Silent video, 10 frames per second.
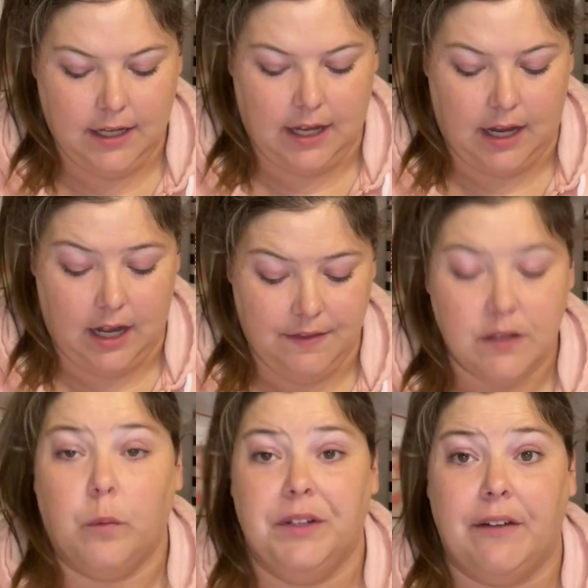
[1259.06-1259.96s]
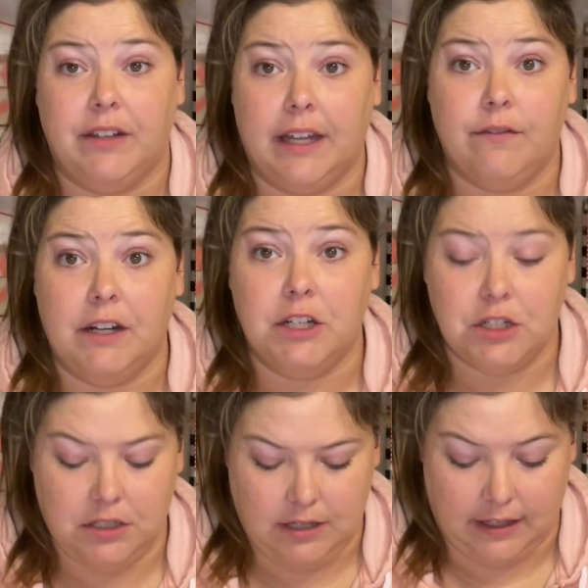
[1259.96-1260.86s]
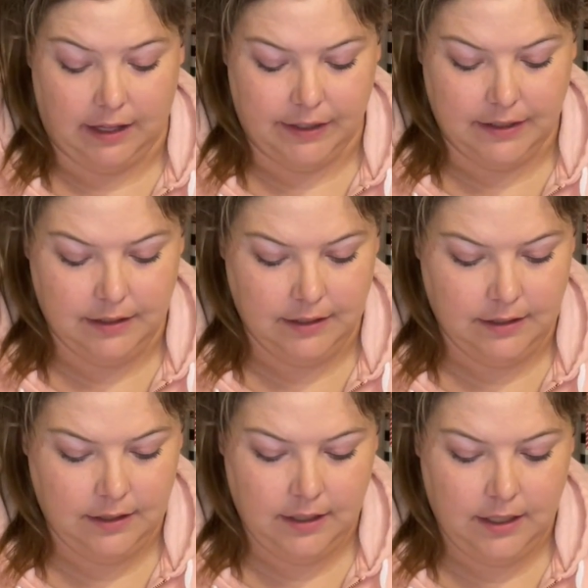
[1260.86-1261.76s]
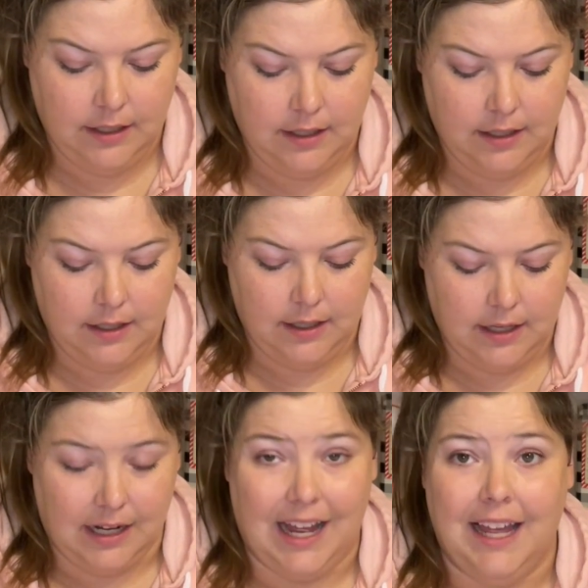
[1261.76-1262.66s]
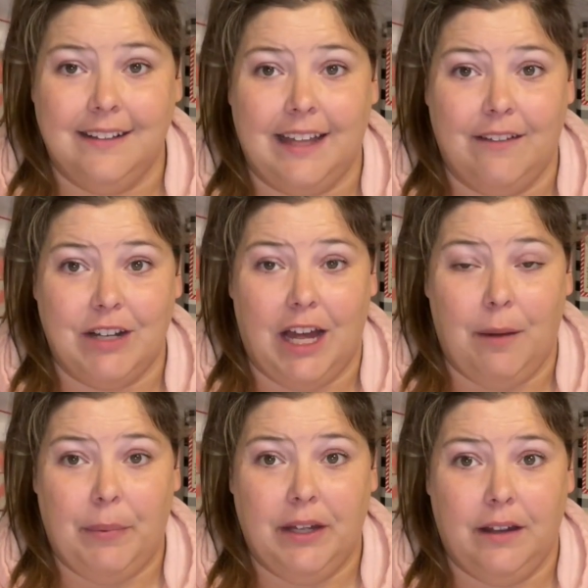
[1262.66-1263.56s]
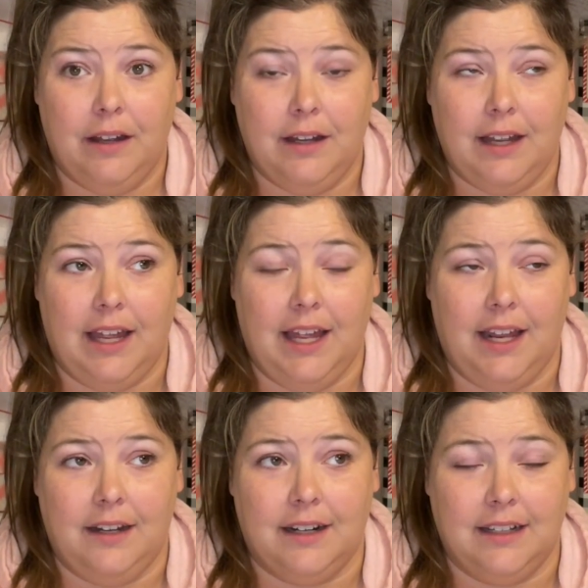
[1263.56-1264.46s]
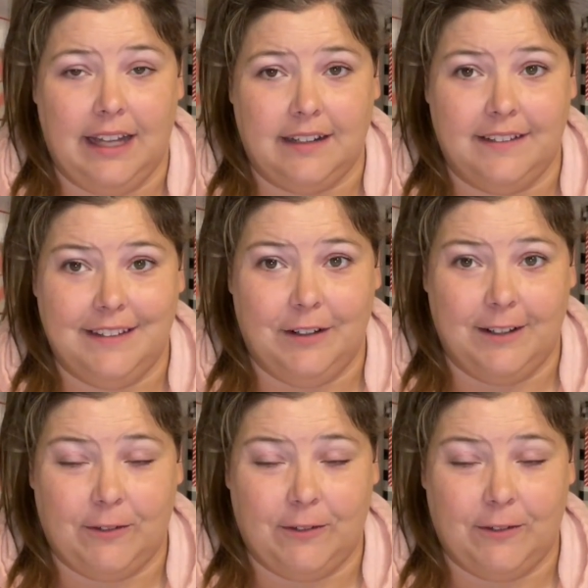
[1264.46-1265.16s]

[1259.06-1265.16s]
uh, this one will definitely get finished. I love it. And I saved up and collected silks for